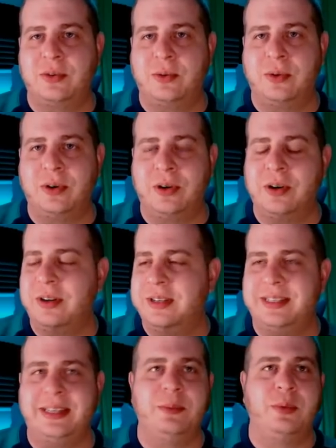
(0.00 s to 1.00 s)
or
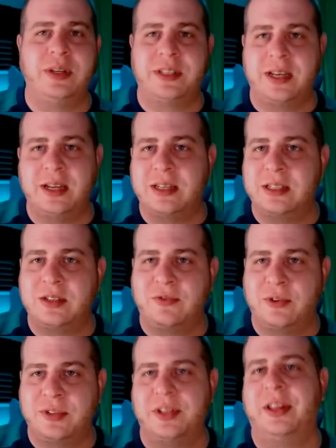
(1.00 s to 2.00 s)
zebra skins
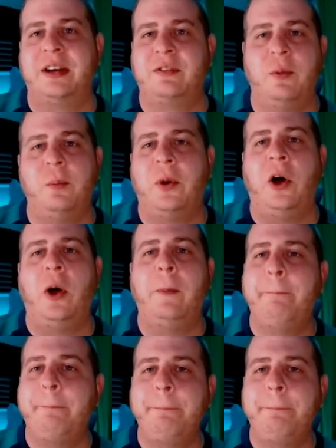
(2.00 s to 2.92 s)
for Select Football.